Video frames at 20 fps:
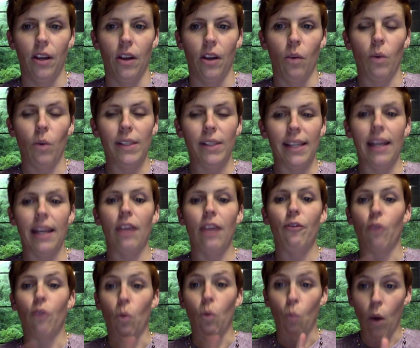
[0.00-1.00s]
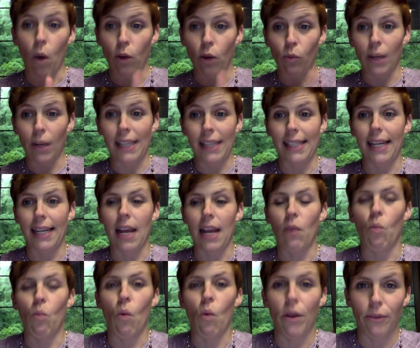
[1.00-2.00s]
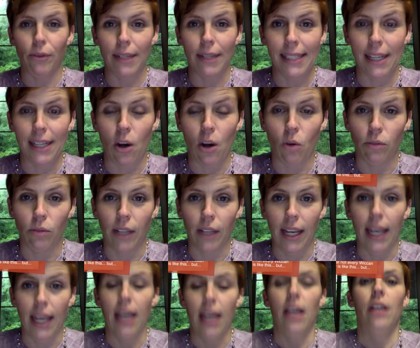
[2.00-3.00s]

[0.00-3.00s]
was in it for one reason, and one reason only: